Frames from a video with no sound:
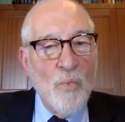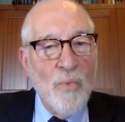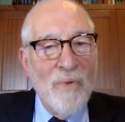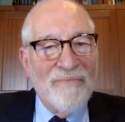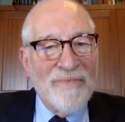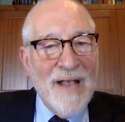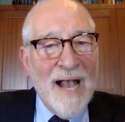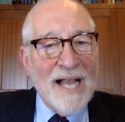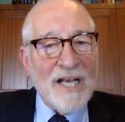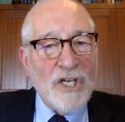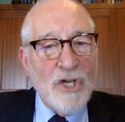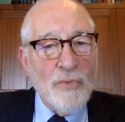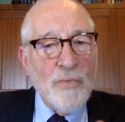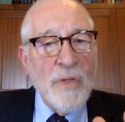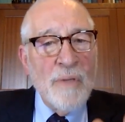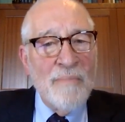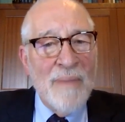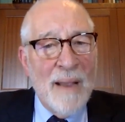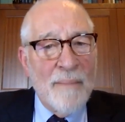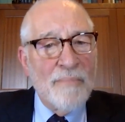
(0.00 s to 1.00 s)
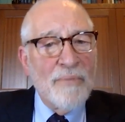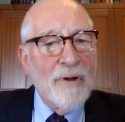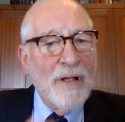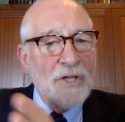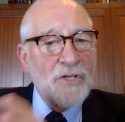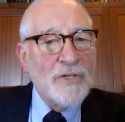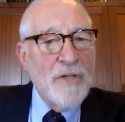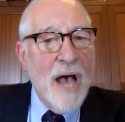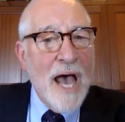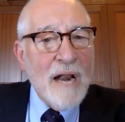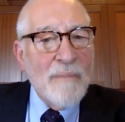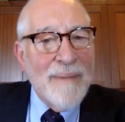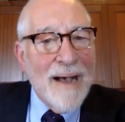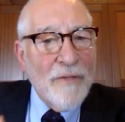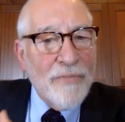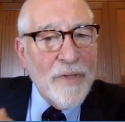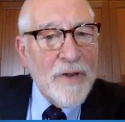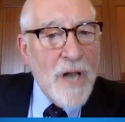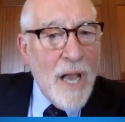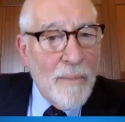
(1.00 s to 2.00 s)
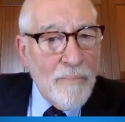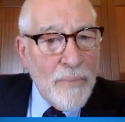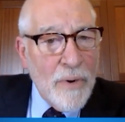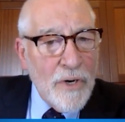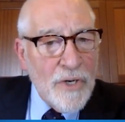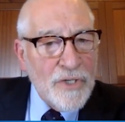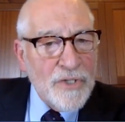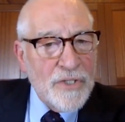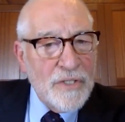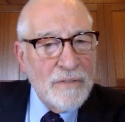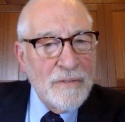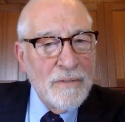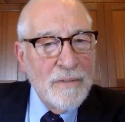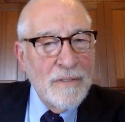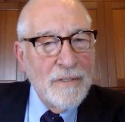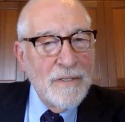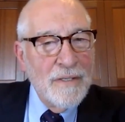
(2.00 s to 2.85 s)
we've got to remember it's not about the numbers,